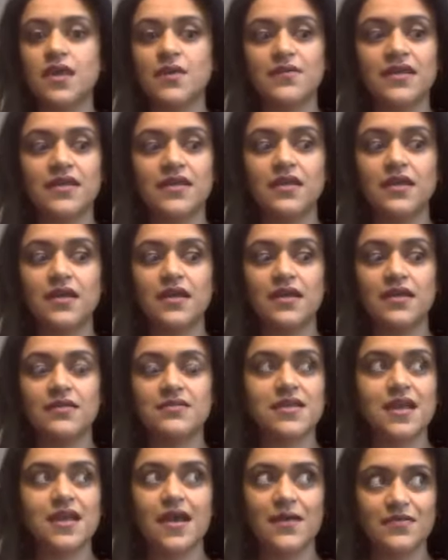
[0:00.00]
I mean,
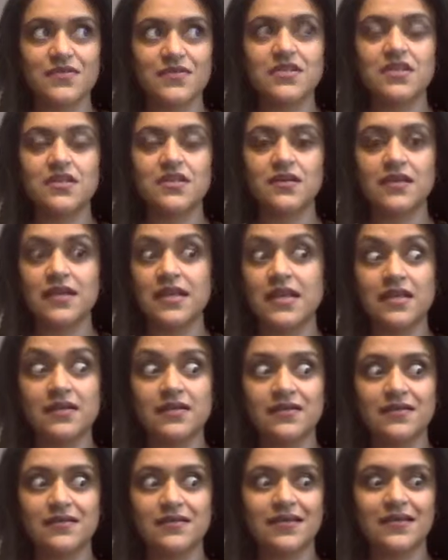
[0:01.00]
it's absolutely,
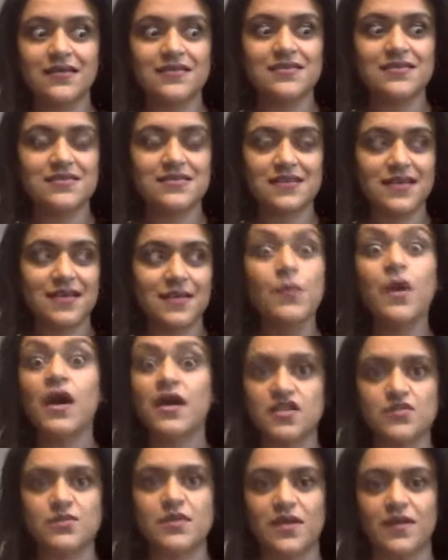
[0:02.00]
it's
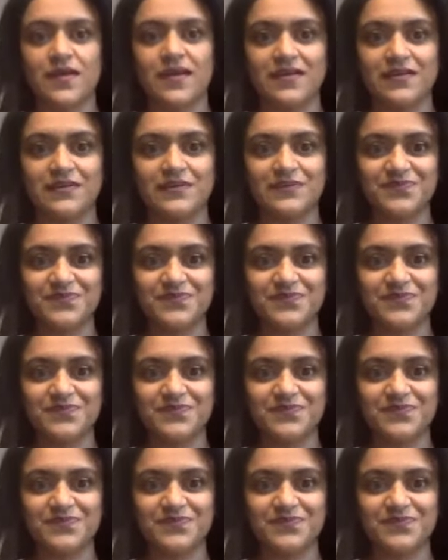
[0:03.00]
mind blowing.